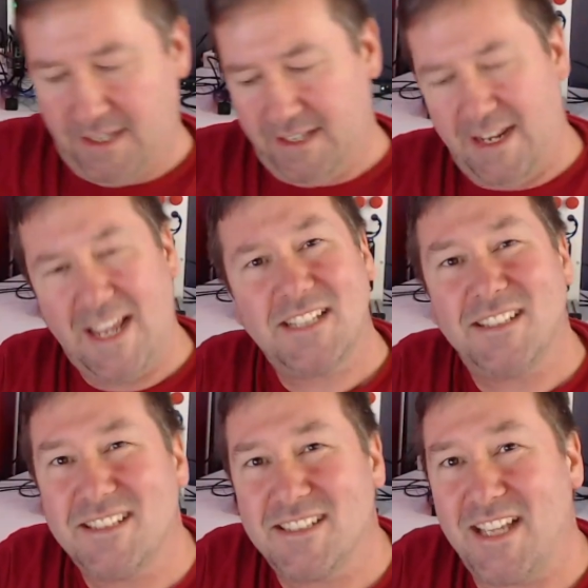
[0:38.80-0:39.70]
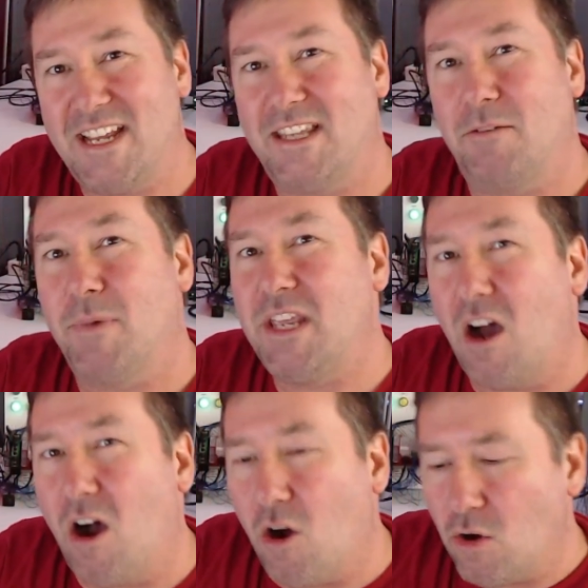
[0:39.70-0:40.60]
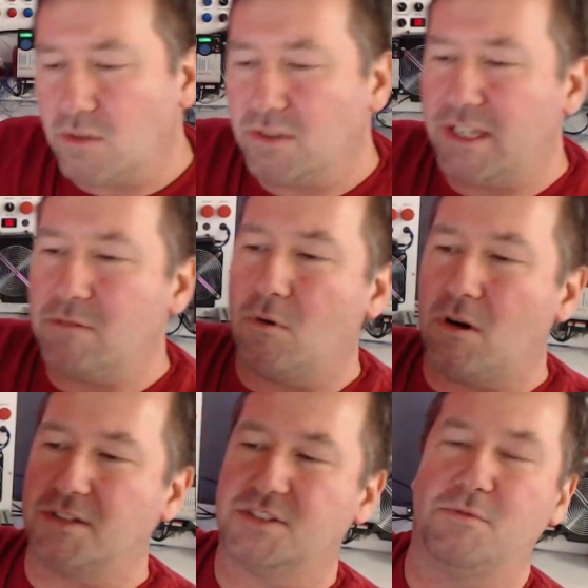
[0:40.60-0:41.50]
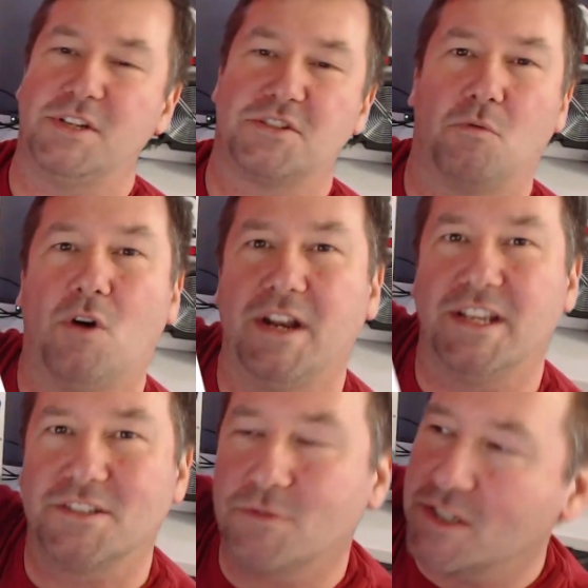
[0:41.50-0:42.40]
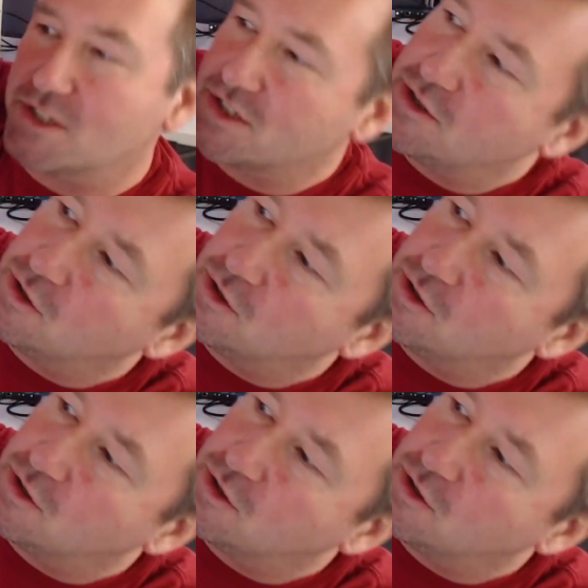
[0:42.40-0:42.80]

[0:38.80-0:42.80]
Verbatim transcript: Next, let's say that we only want switch 1 and switch 2 to